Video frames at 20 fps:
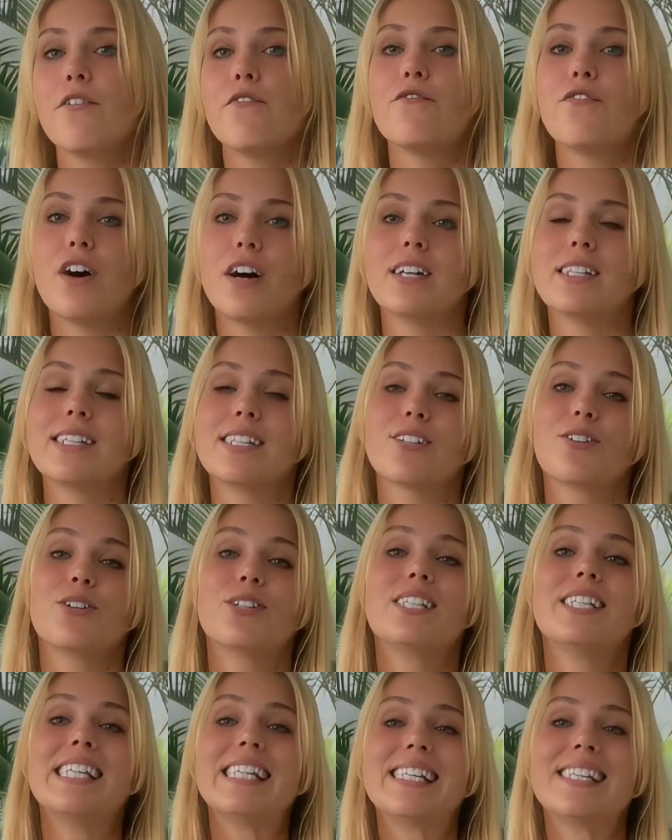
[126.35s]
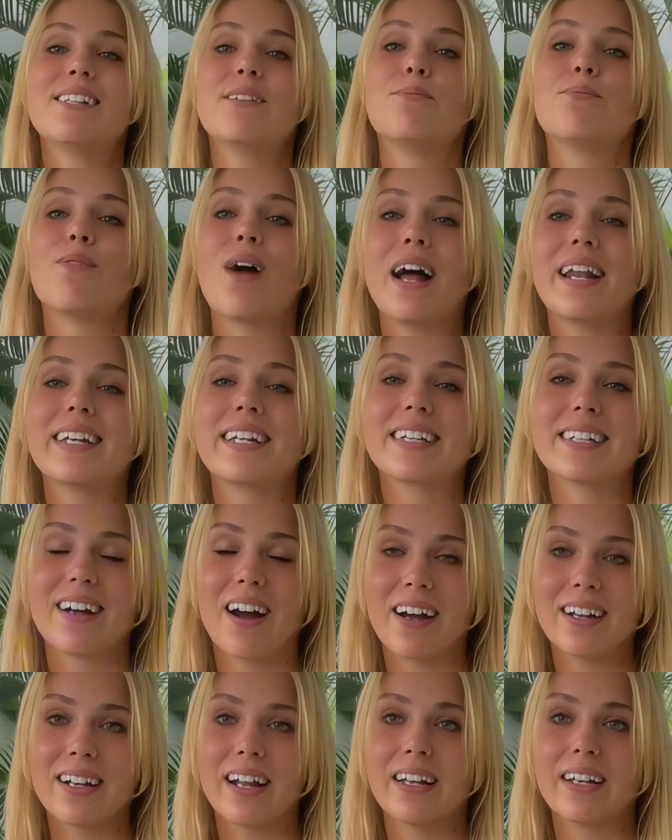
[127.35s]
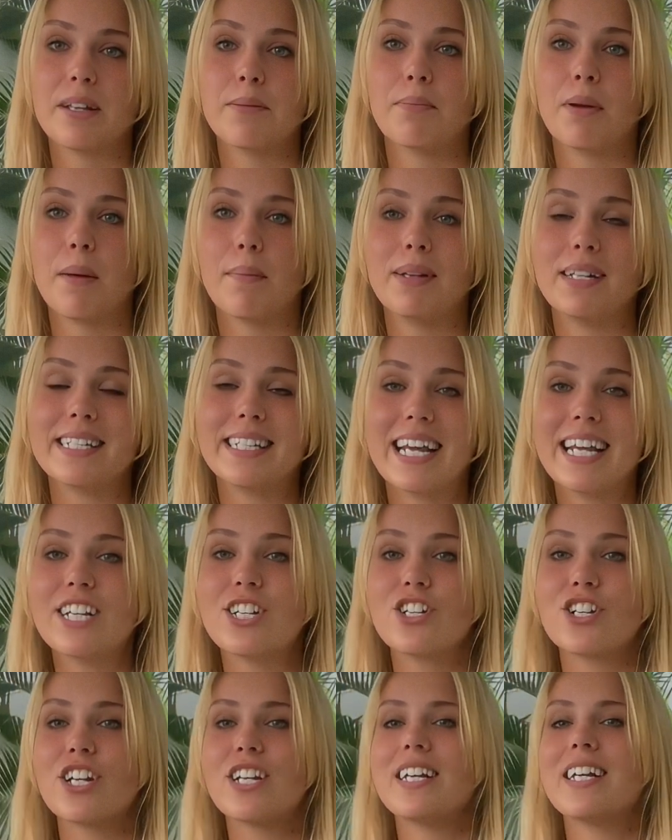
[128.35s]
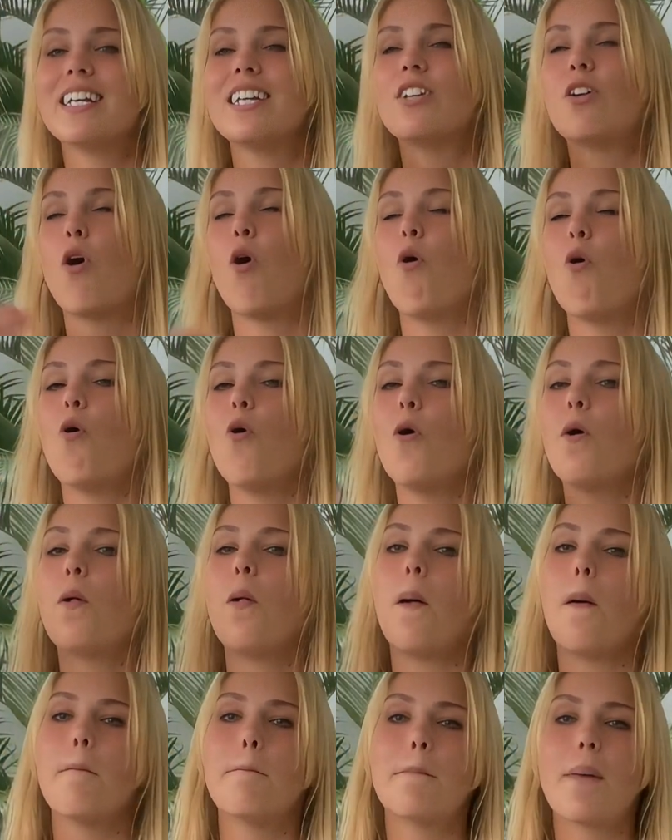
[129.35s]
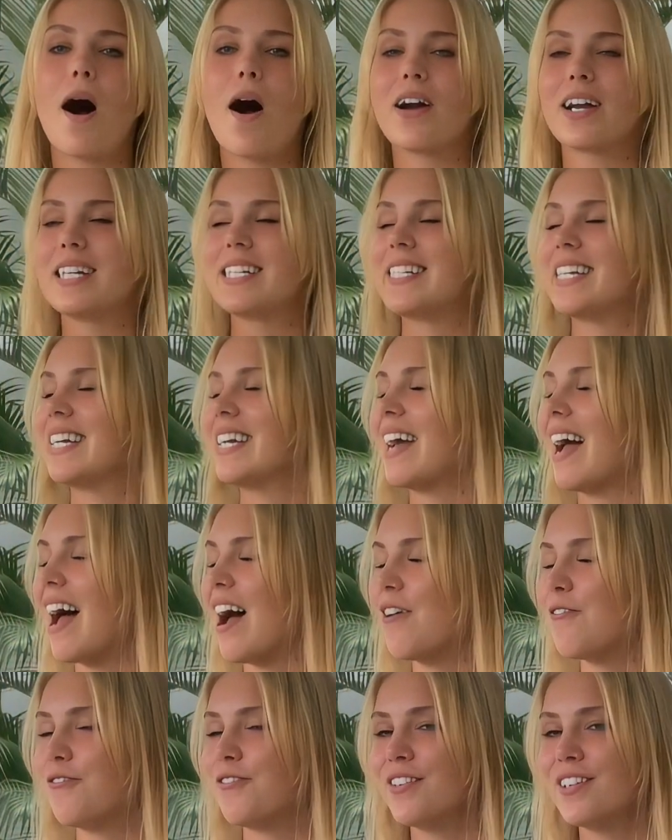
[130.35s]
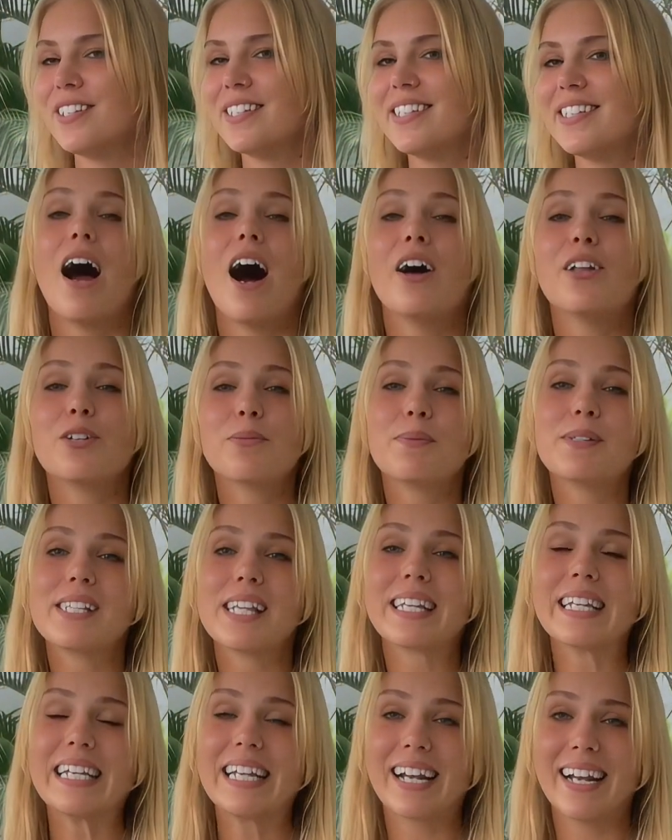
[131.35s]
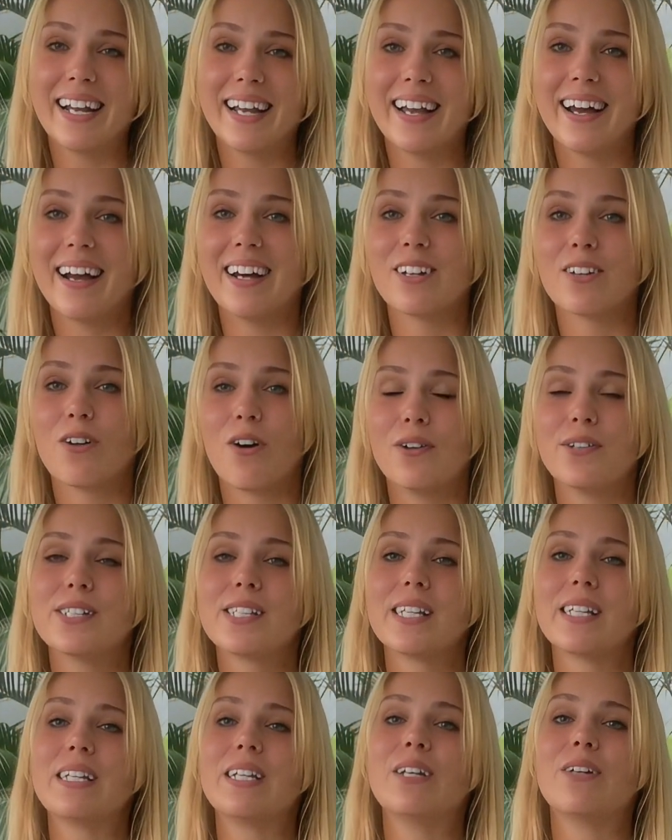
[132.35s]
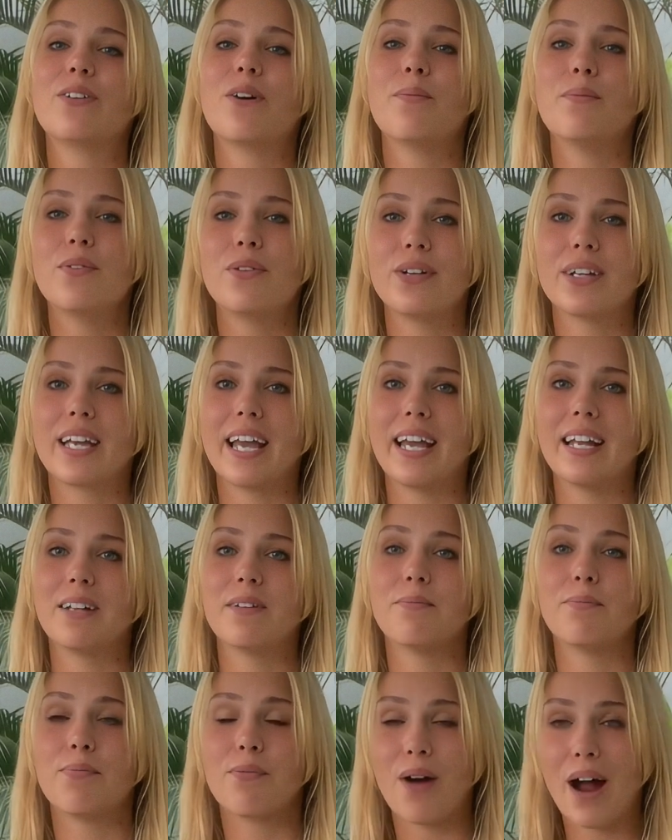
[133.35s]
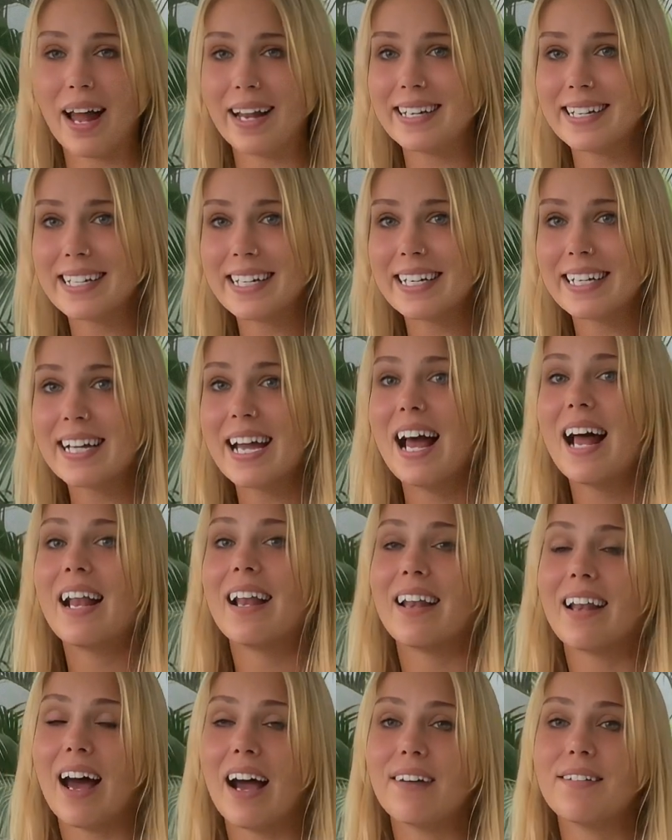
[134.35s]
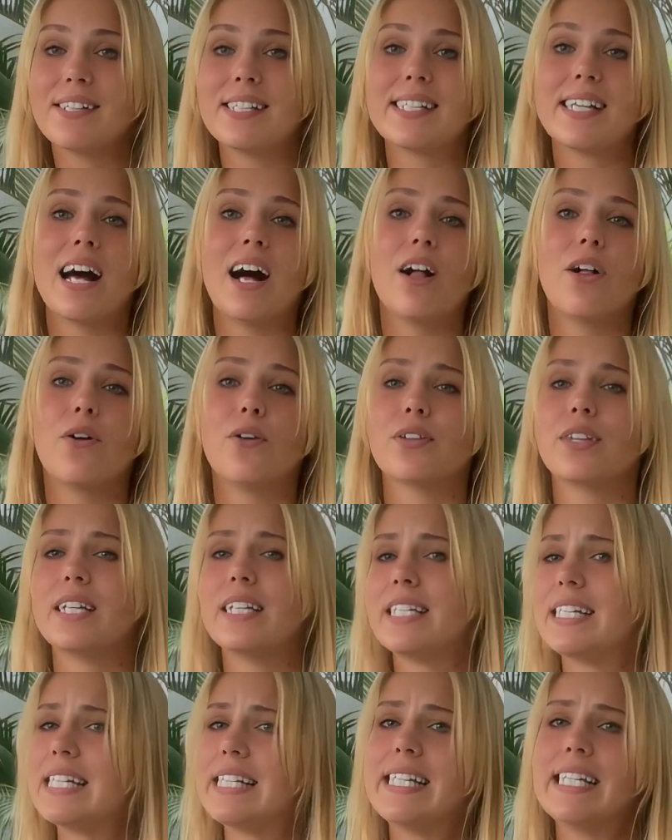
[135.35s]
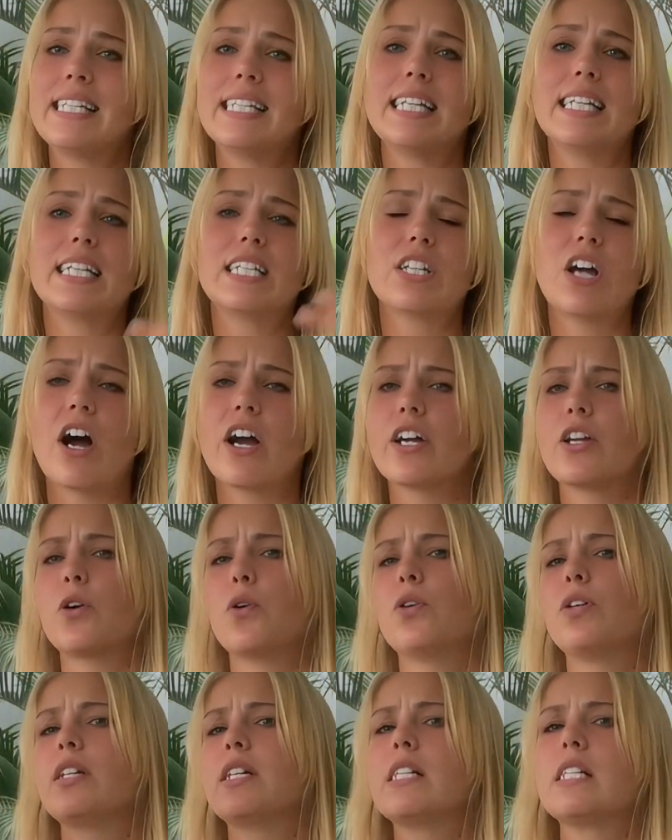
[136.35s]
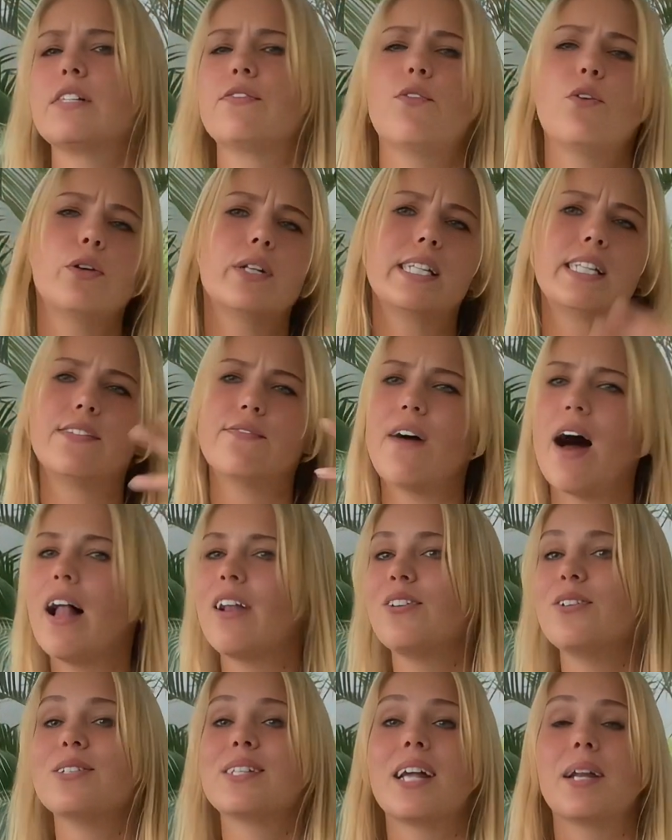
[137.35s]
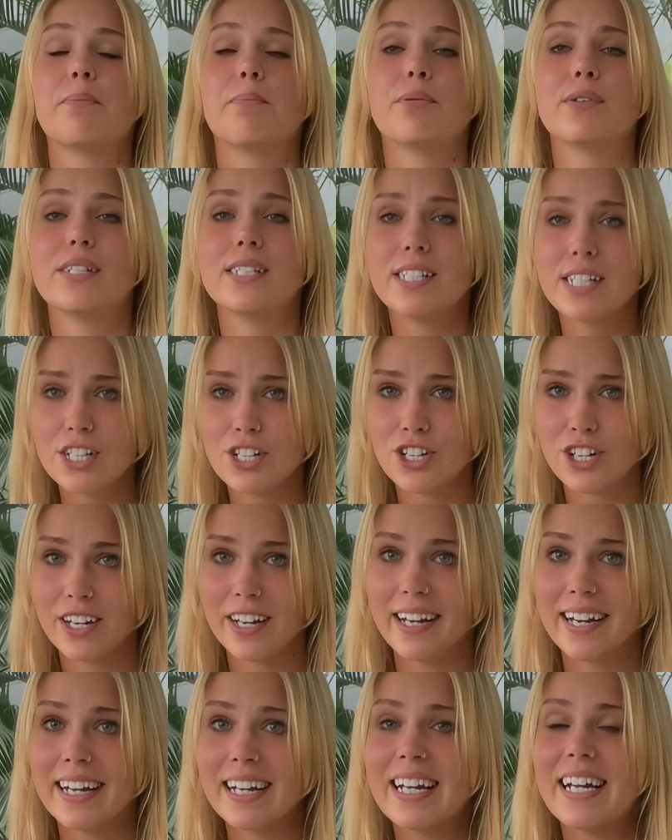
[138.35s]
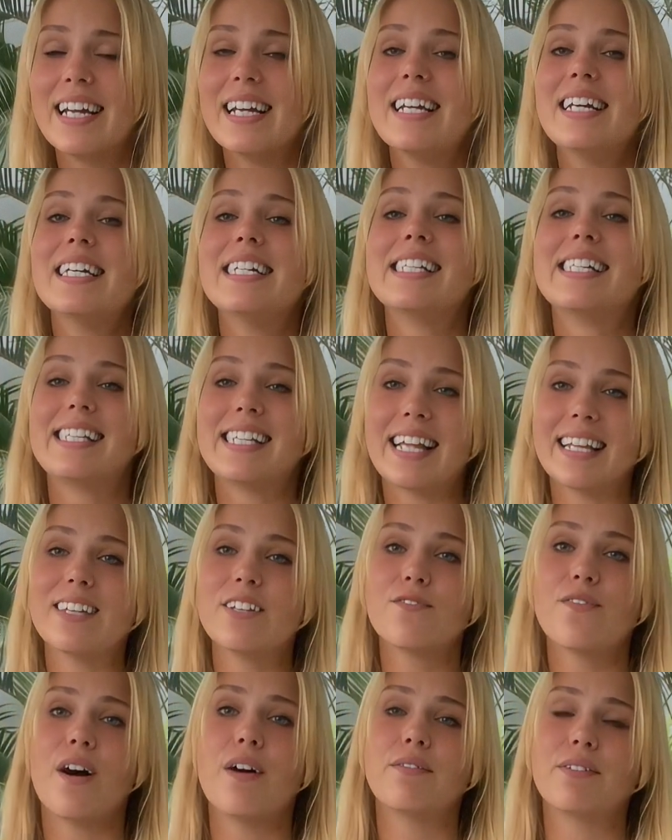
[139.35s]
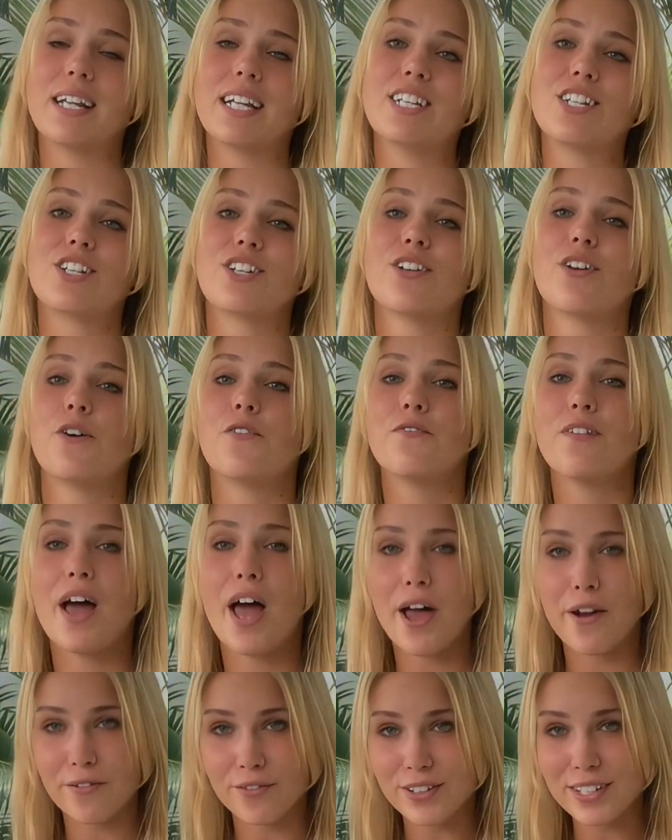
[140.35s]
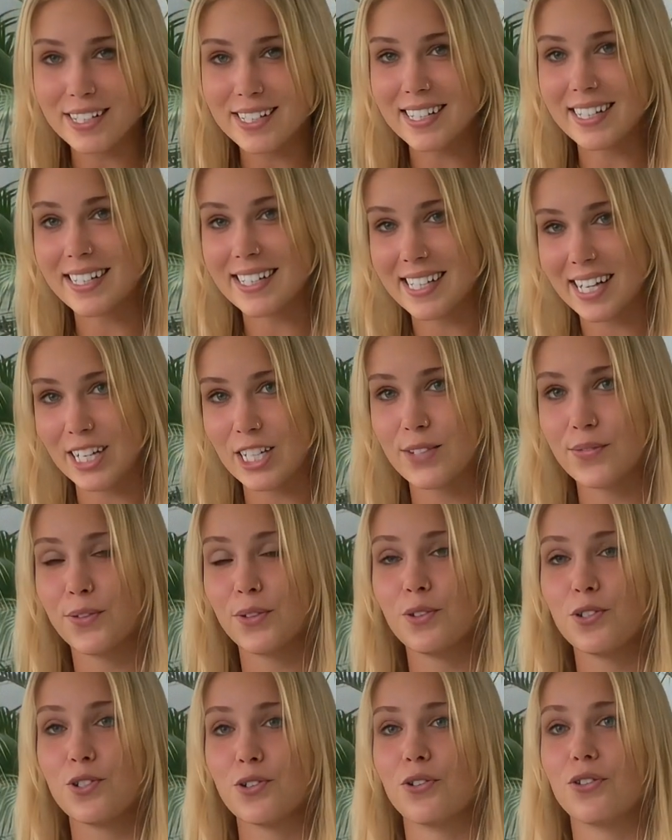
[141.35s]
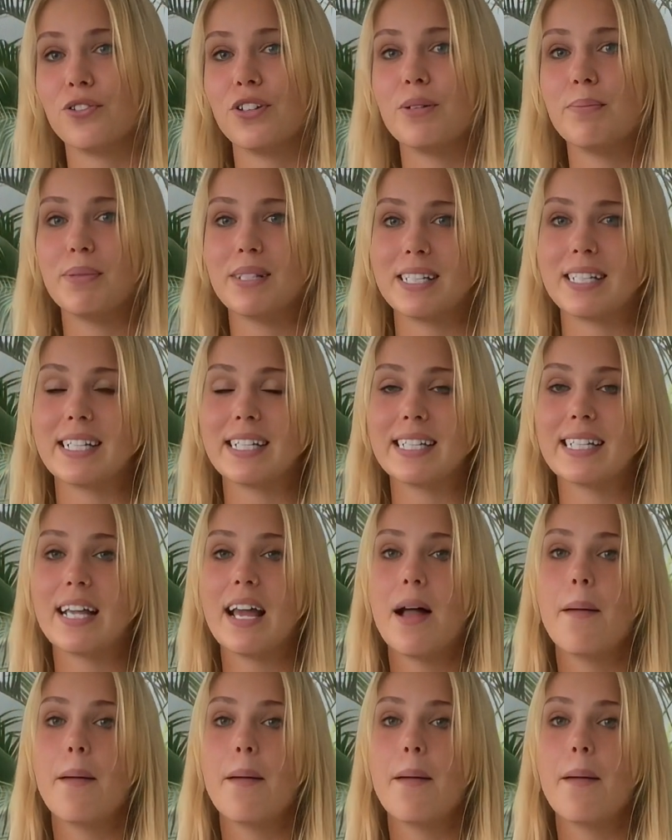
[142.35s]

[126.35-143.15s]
First, consistent branding guideline implementation in all marketing efforts. 100% clear and constantly communicated branding, lifestyle, authenticity, target audience, voice, values, and positioning set the foundation of every successful jewelry business.